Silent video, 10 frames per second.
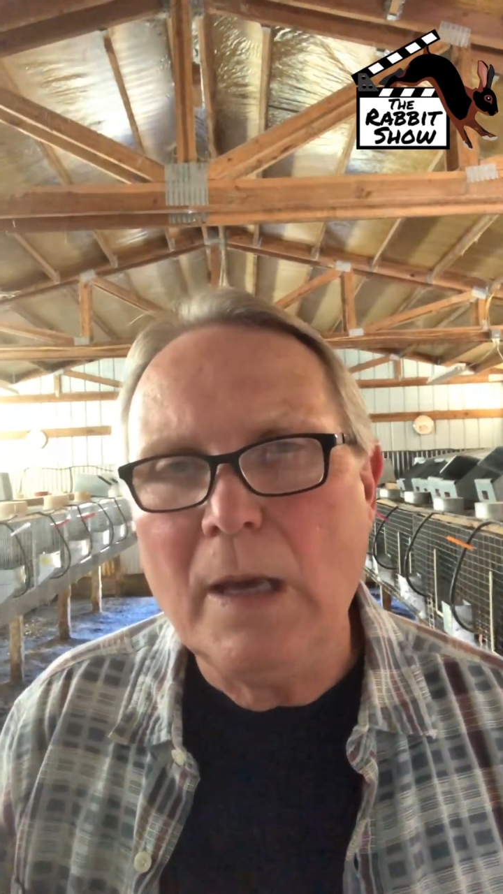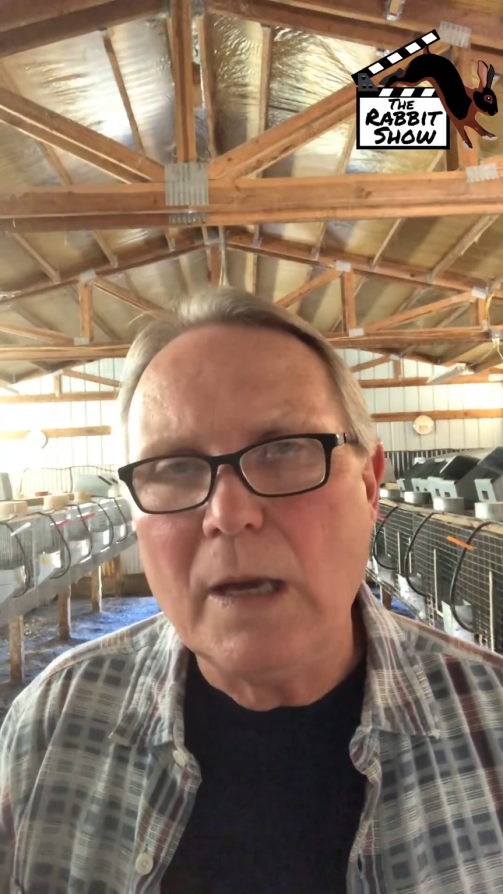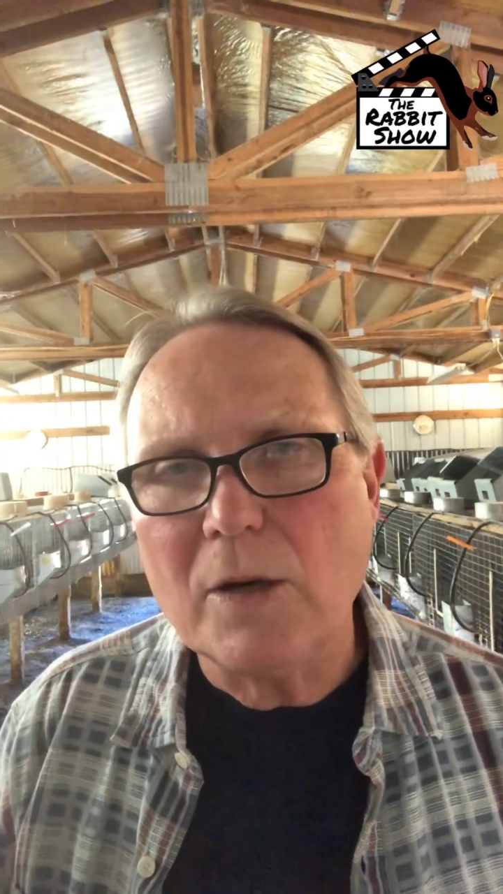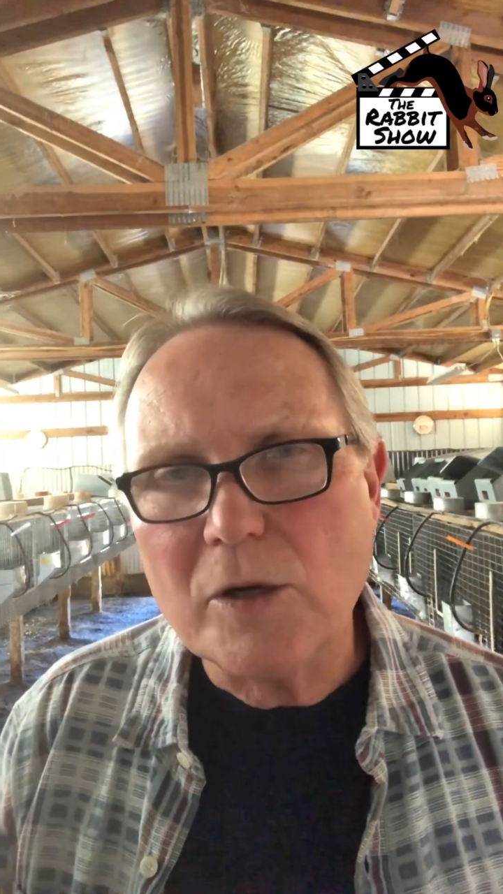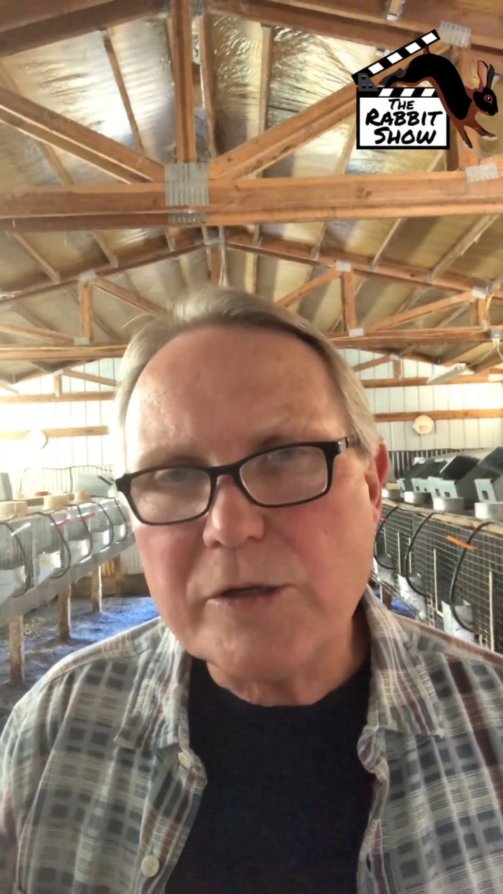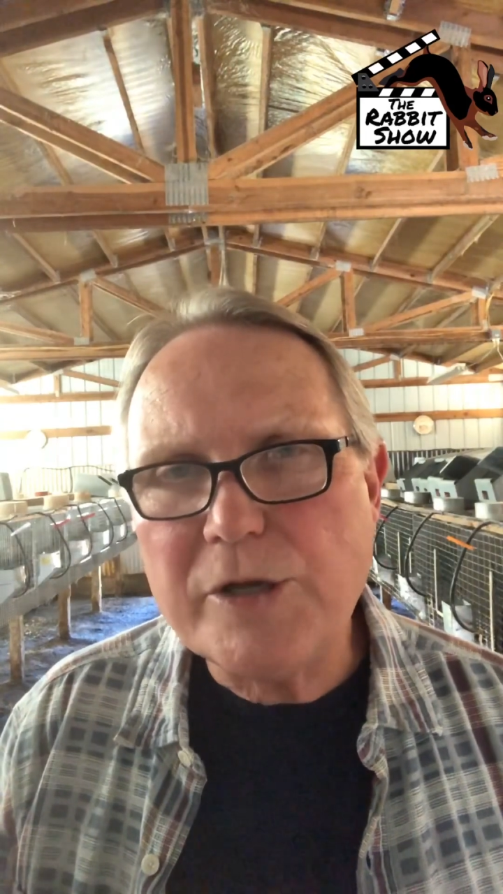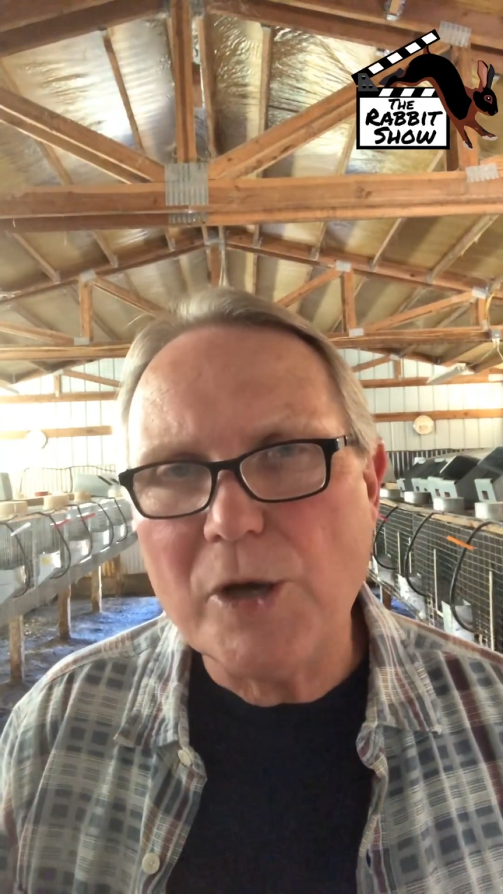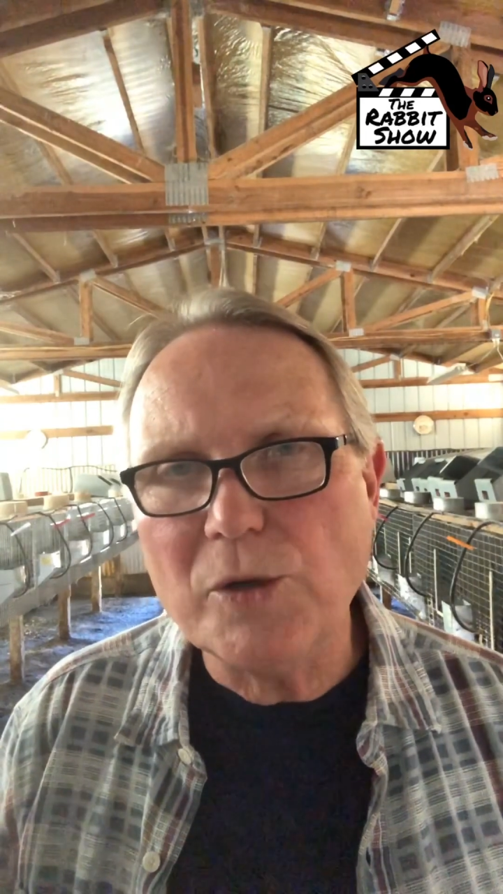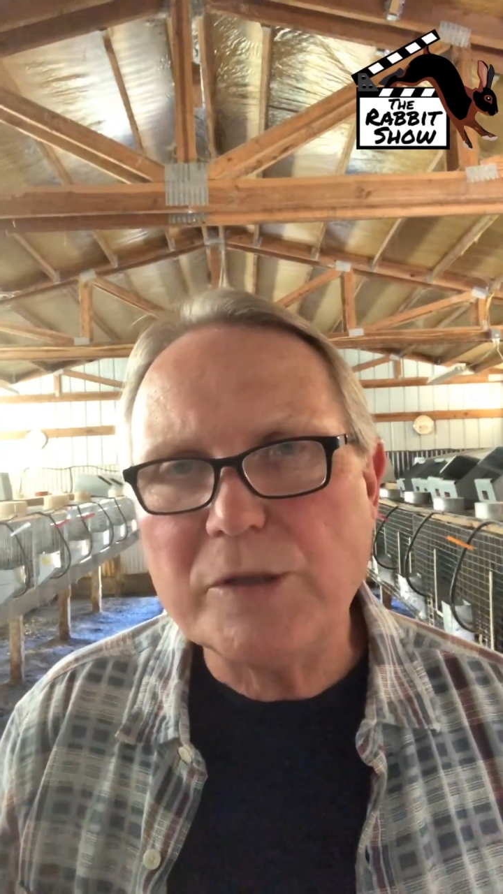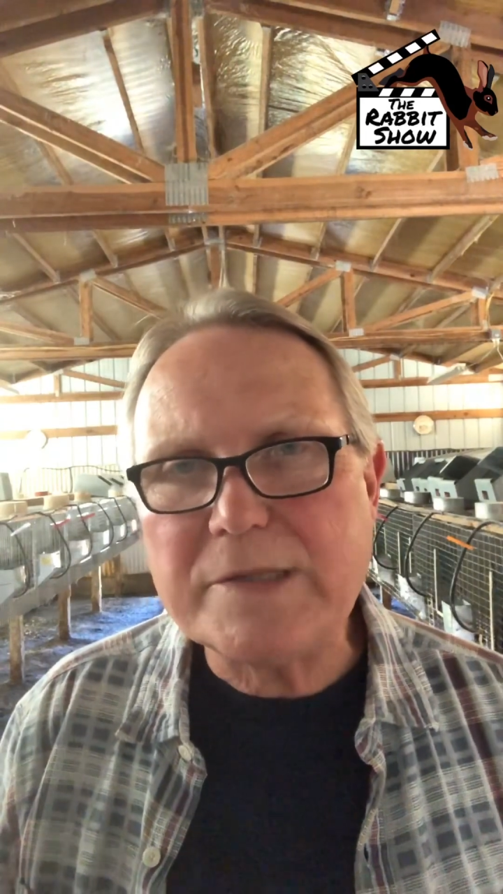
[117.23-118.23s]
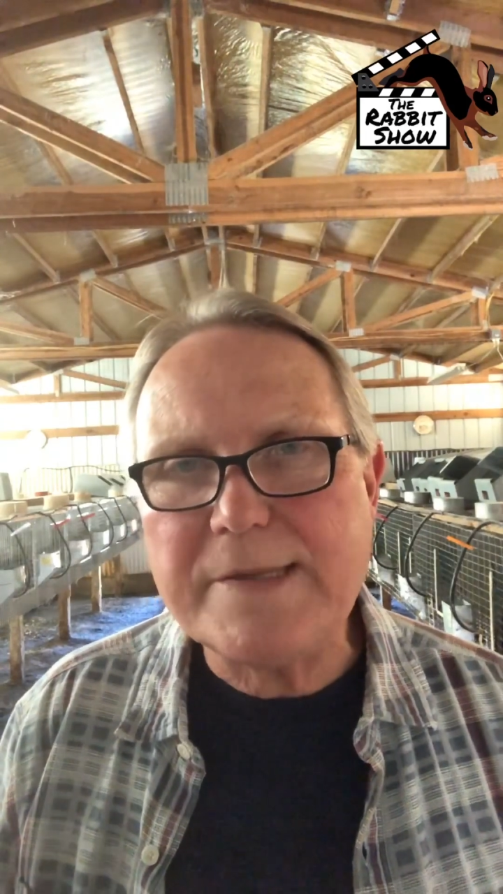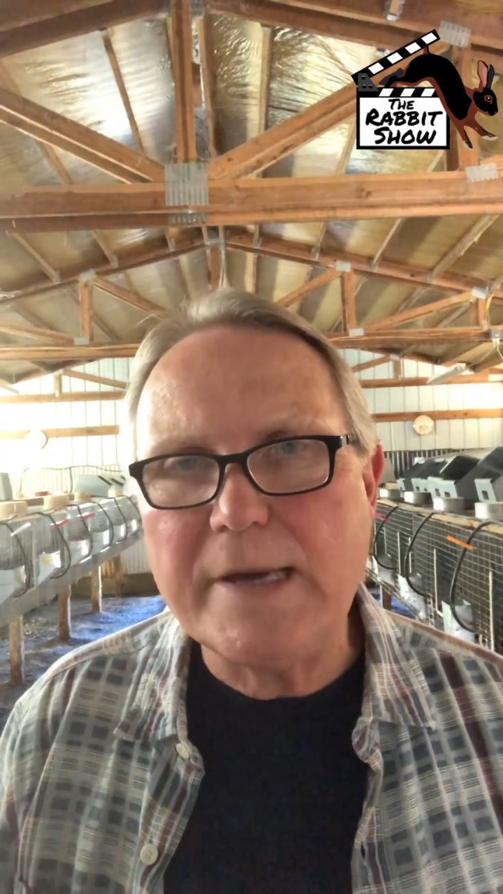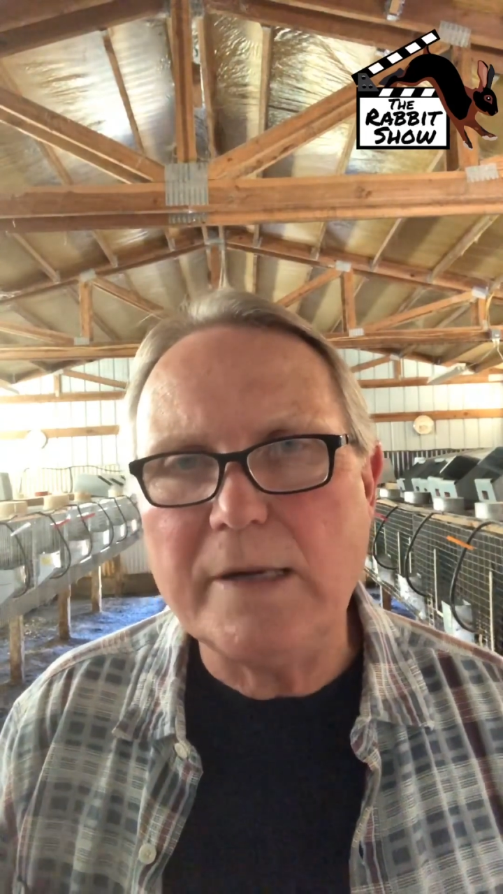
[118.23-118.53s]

herd does that